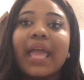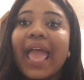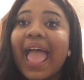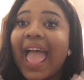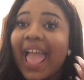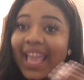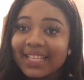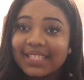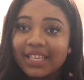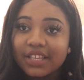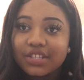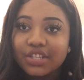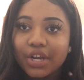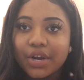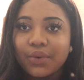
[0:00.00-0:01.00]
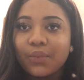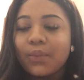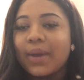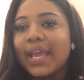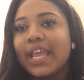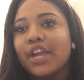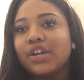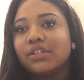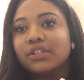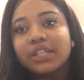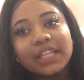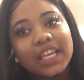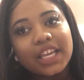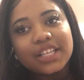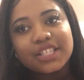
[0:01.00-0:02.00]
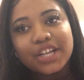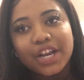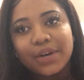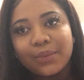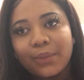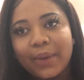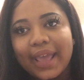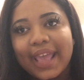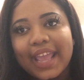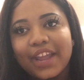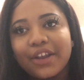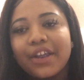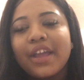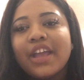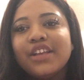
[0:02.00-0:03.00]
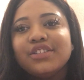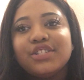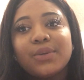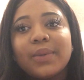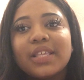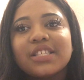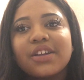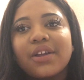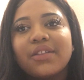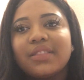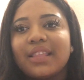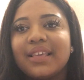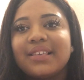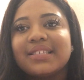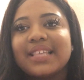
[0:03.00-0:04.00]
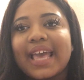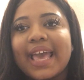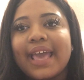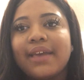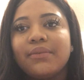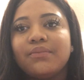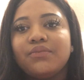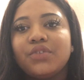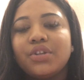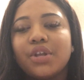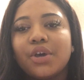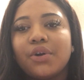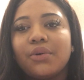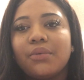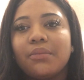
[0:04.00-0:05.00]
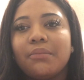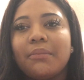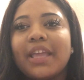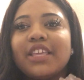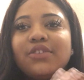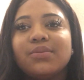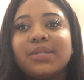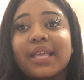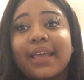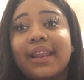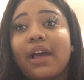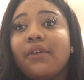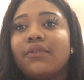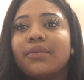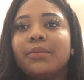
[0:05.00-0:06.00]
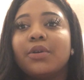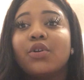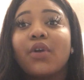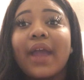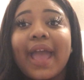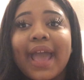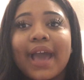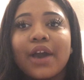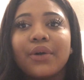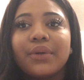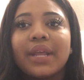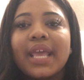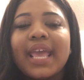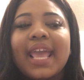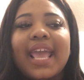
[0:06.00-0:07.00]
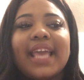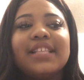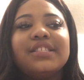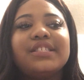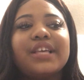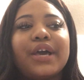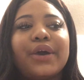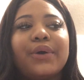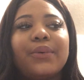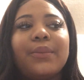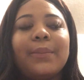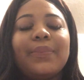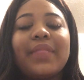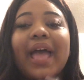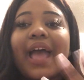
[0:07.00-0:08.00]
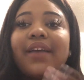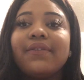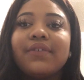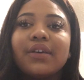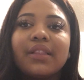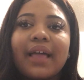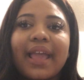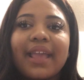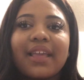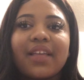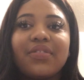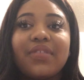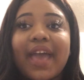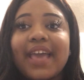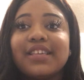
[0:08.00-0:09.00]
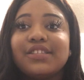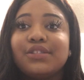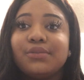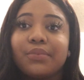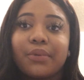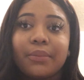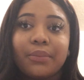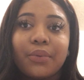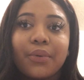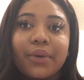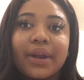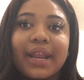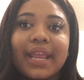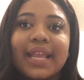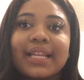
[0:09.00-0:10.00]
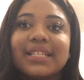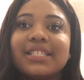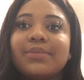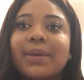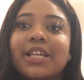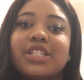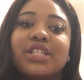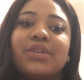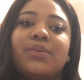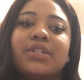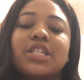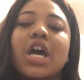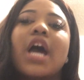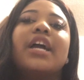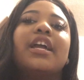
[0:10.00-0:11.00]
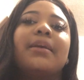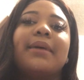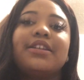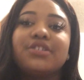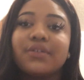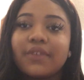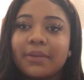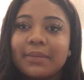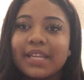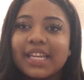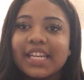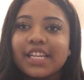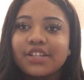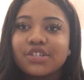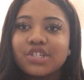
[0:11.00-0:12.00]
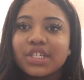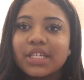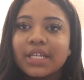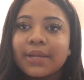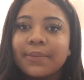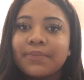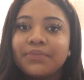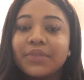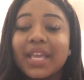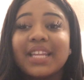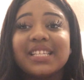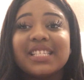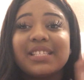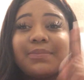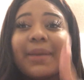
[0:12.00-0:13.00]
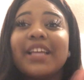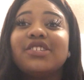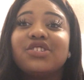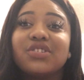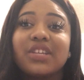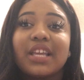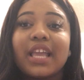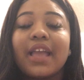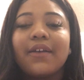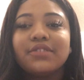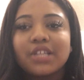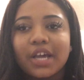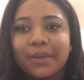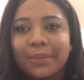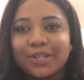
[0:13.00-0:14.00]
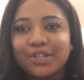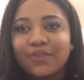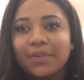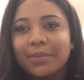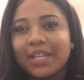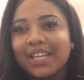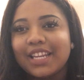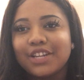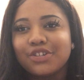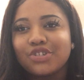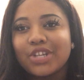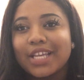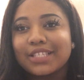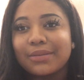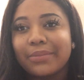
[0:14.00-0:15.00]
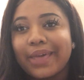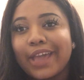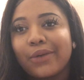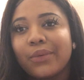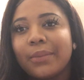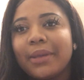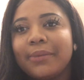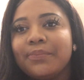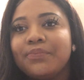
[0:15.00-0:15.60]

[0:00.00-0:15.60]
acting a certain way or looking a certain way or doing certain things that make you stand out for the crowd. And so I feel like that is super important, especially when talking about your feminine energy, and especially talking about your feminine energy as a Black woman.